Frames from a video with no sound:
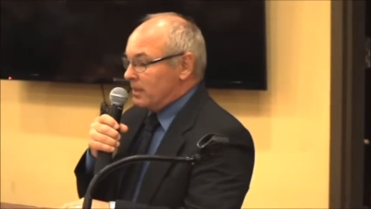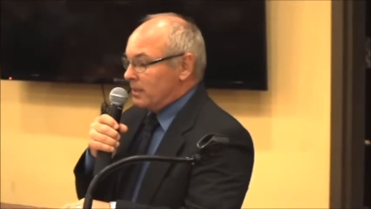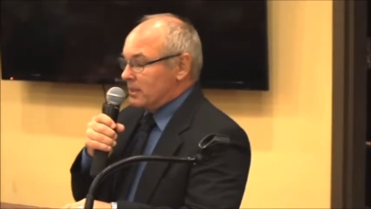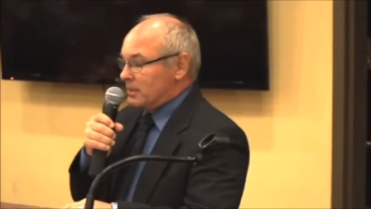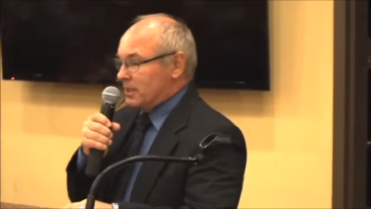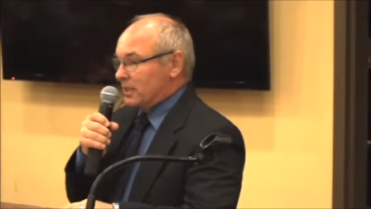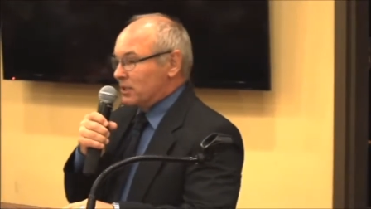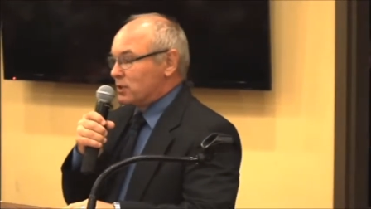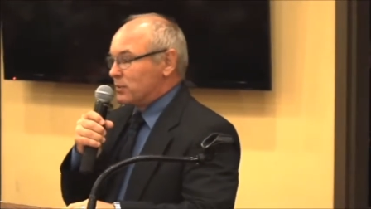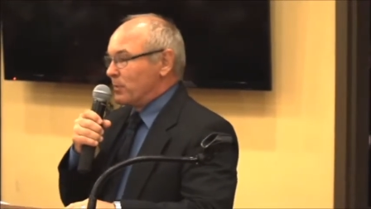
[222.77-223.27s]

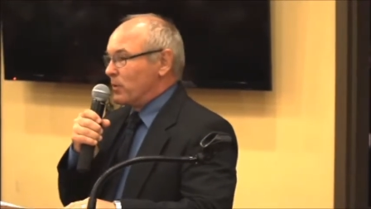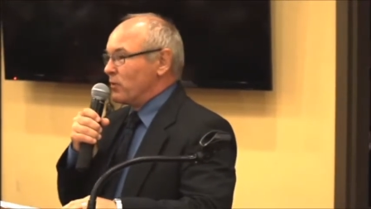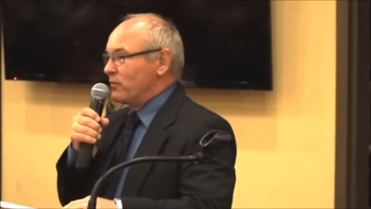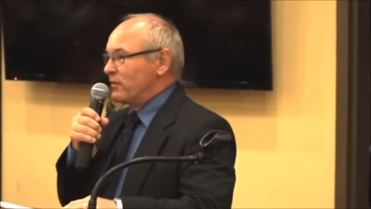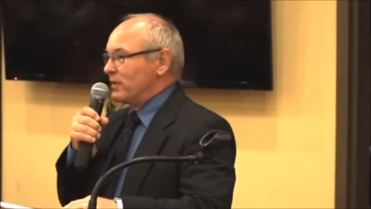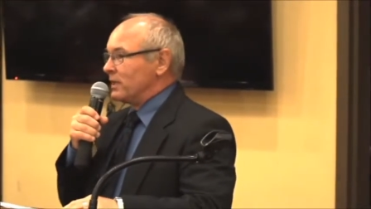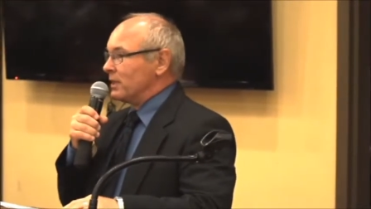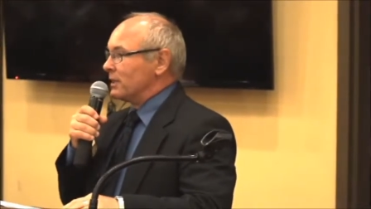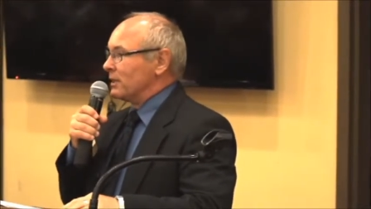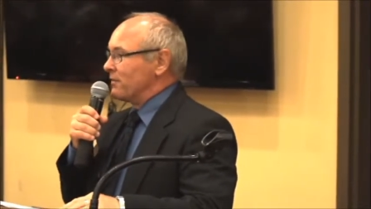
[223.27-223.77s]
Since
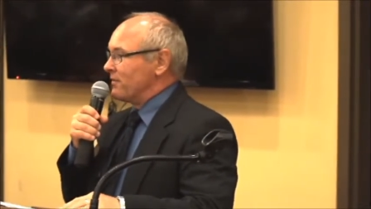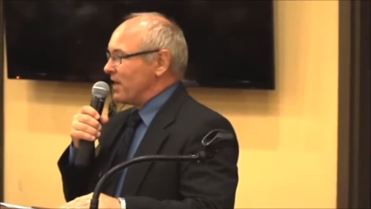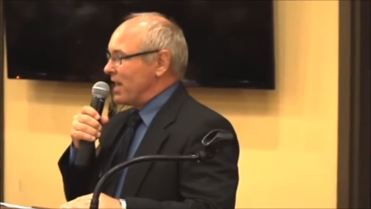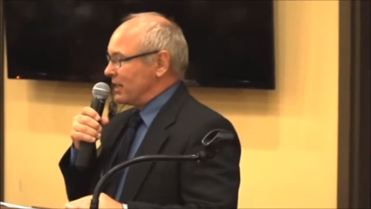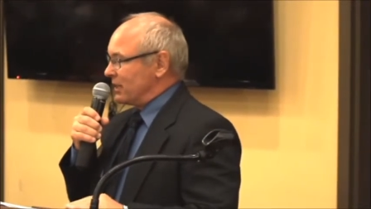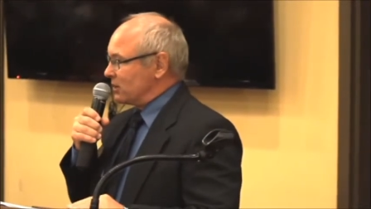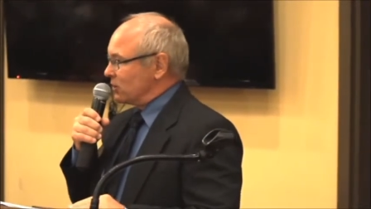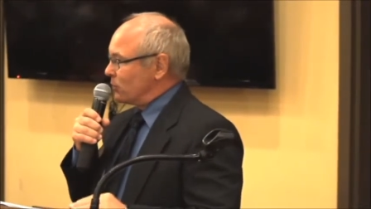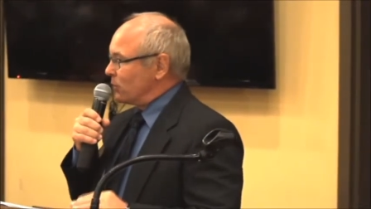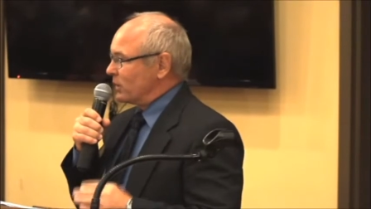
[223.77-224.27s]
moving to
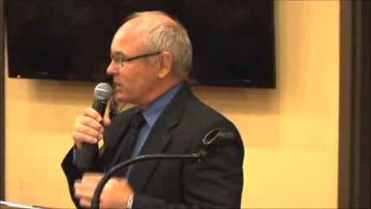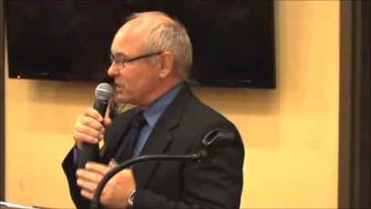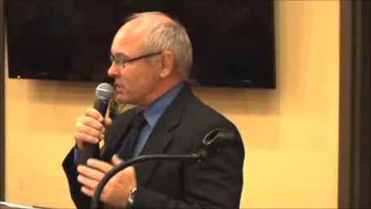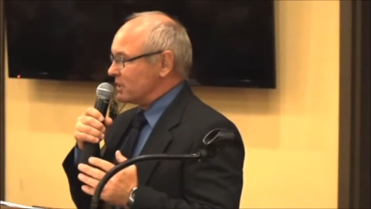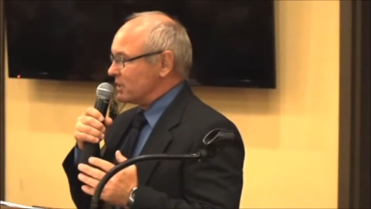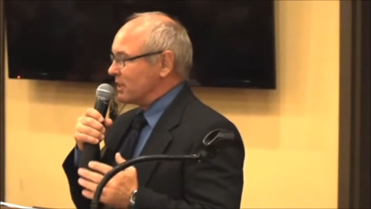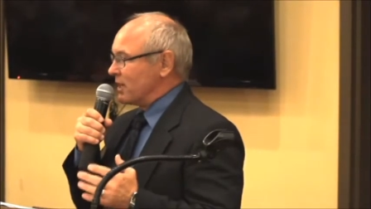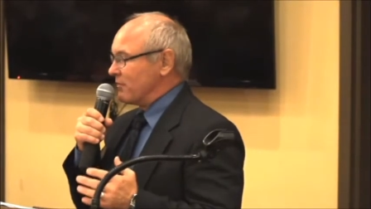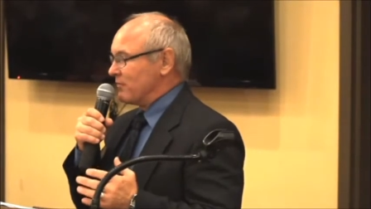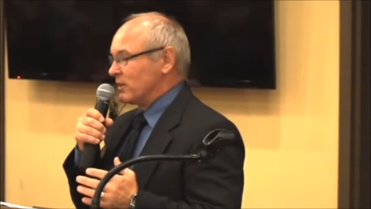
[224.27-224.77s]
Nevada
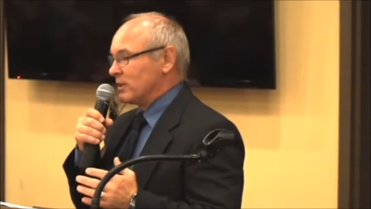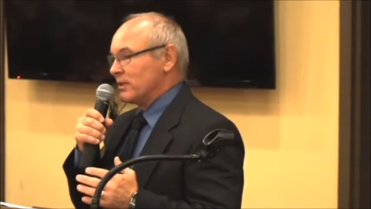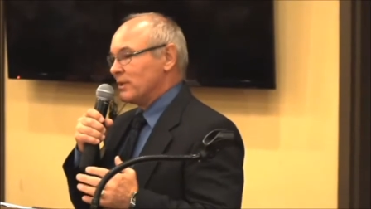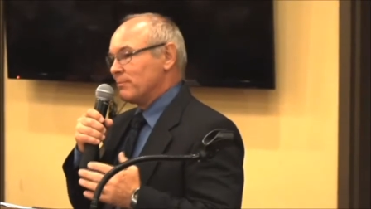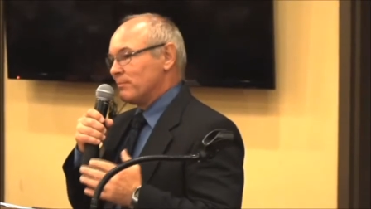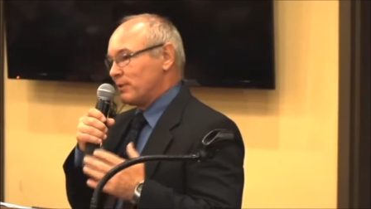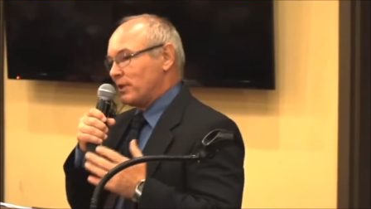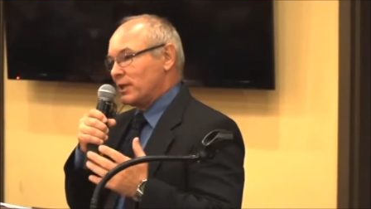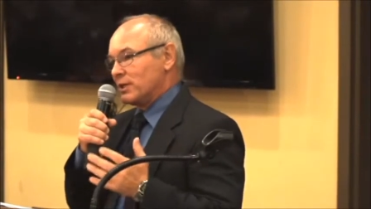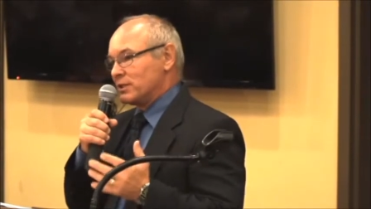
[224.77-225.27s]
27
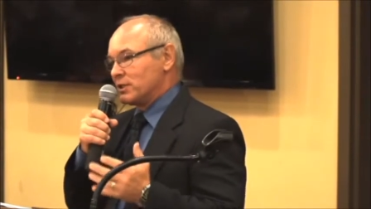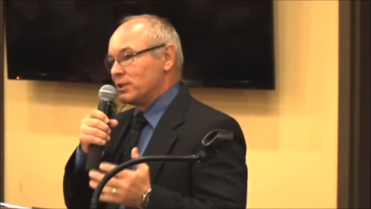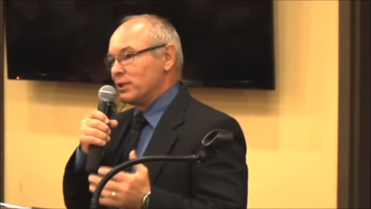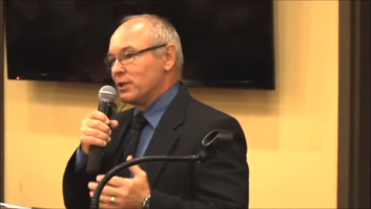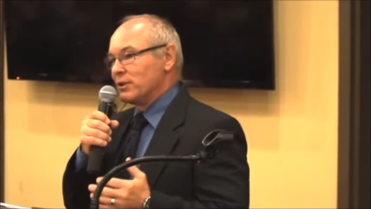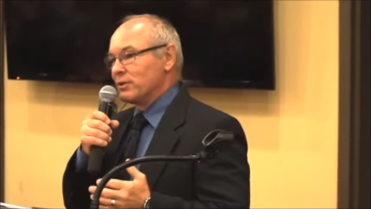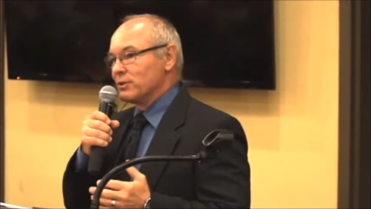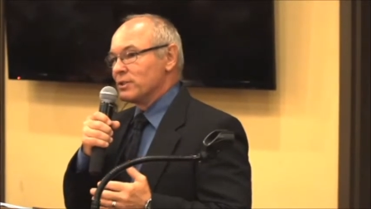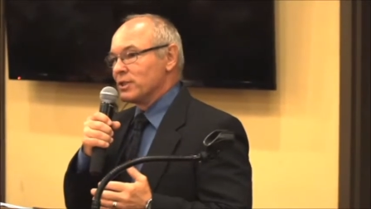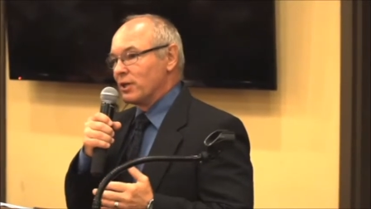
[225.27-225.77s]
plus
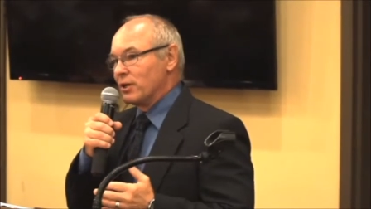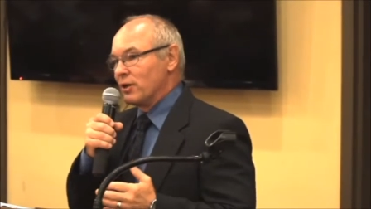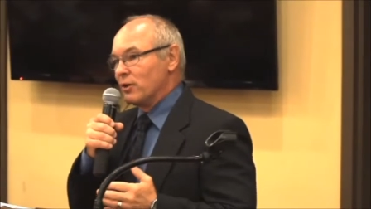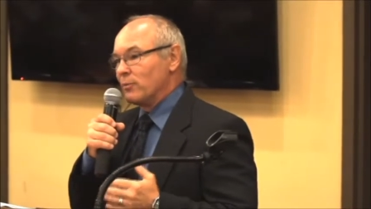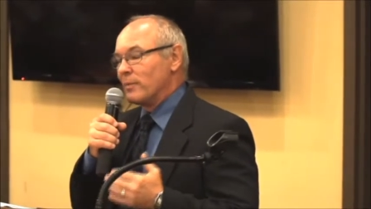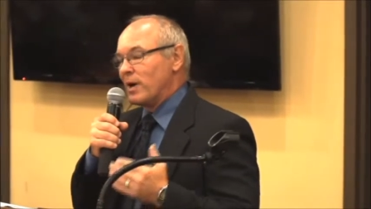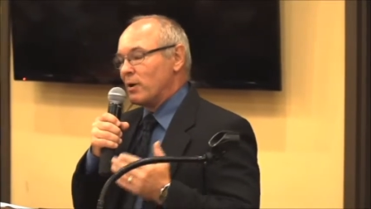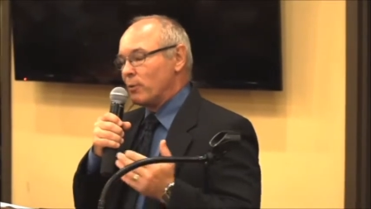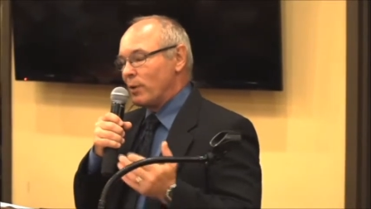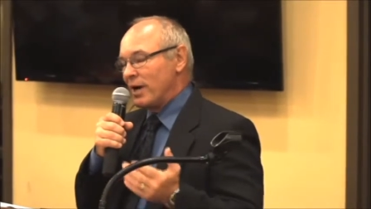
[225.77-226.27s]
years ago,
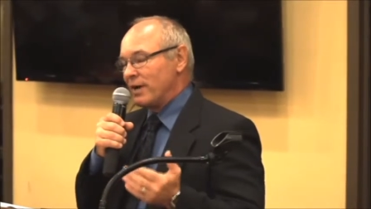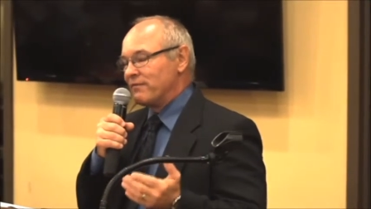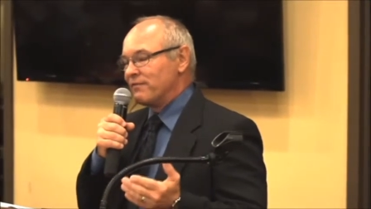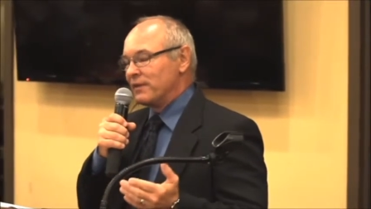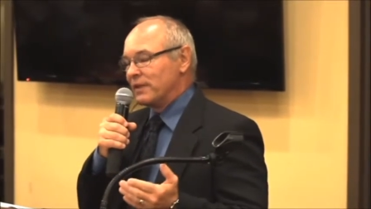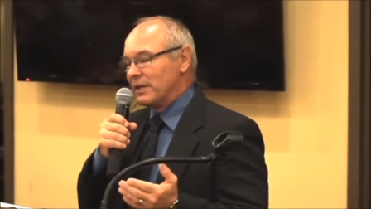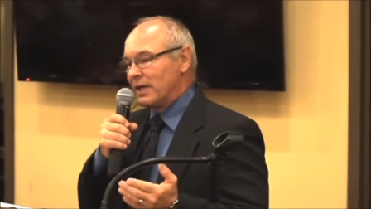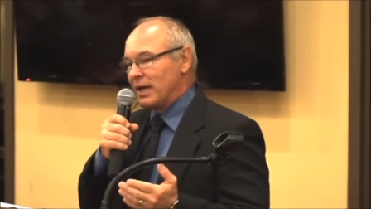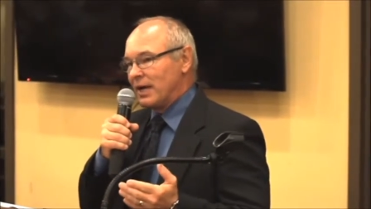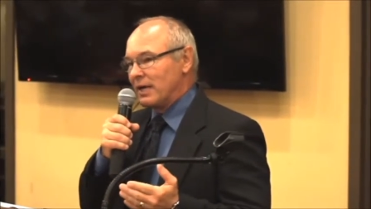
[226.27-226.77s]
my wife
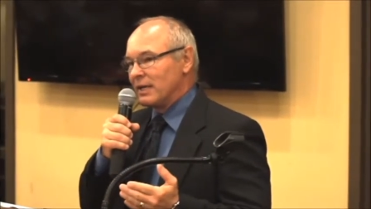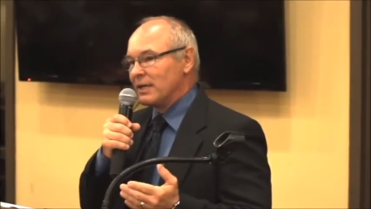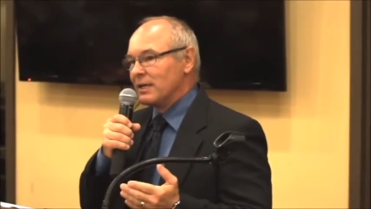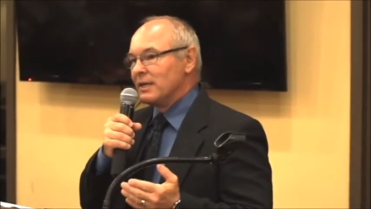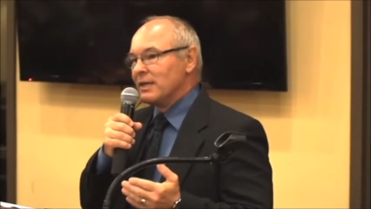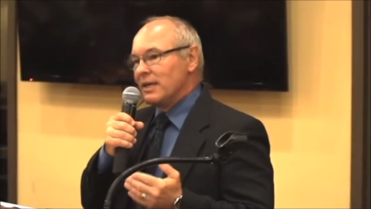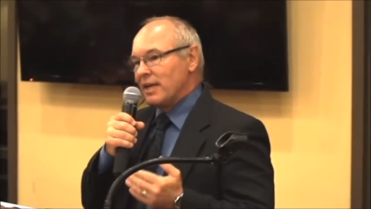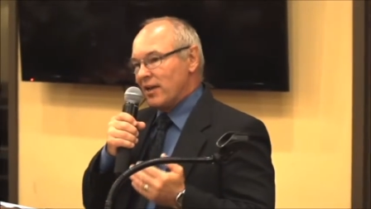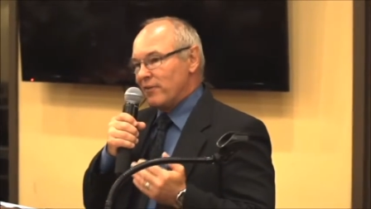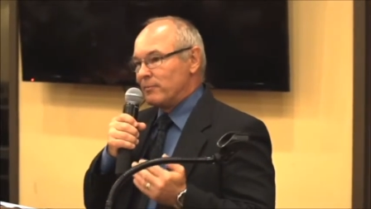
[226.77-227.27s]
and I
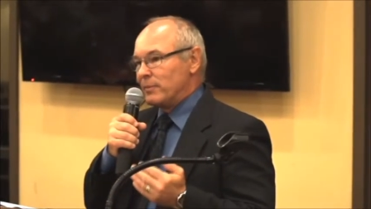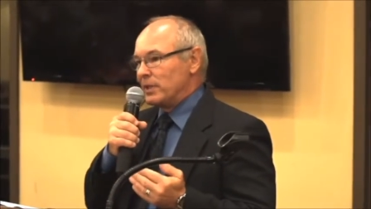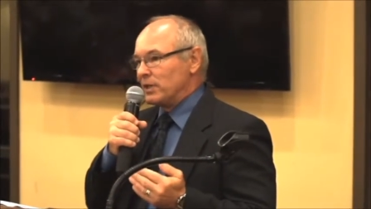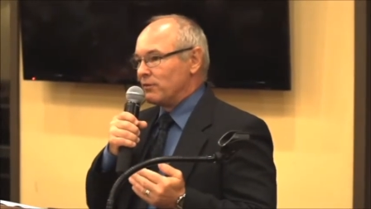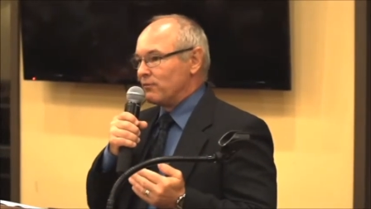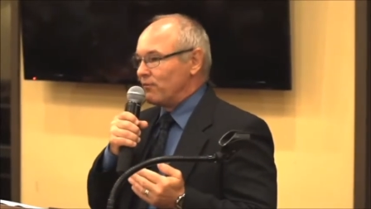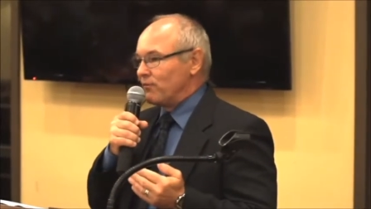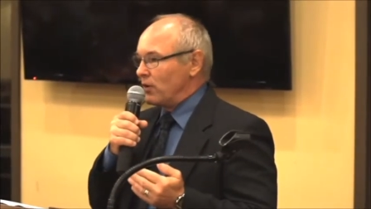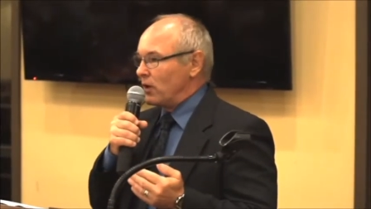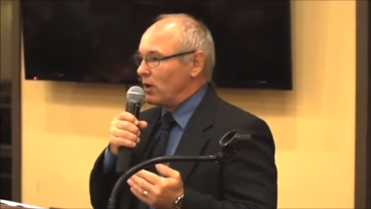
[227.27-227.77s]
have been
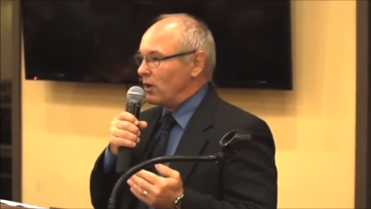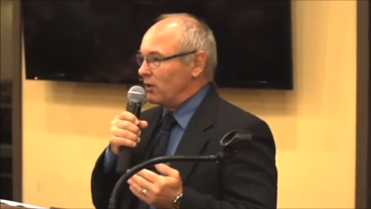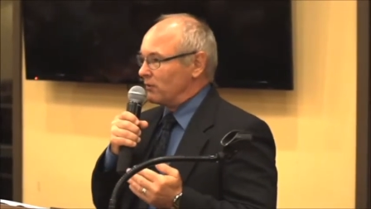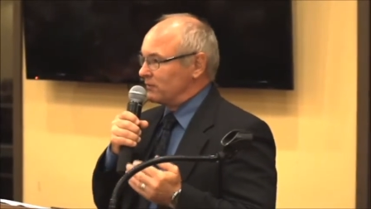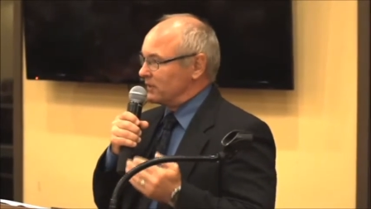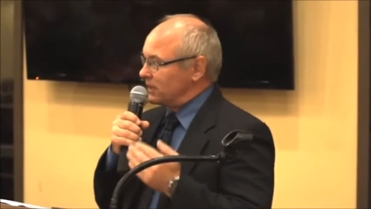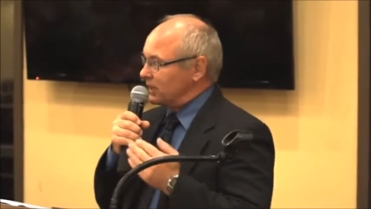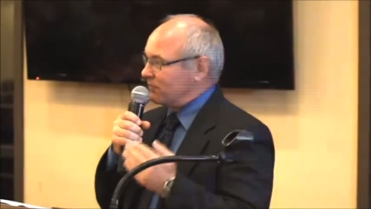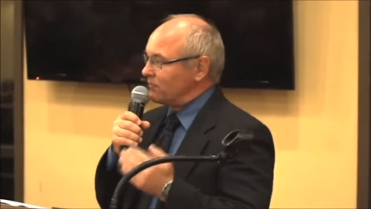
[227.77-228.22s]
involved and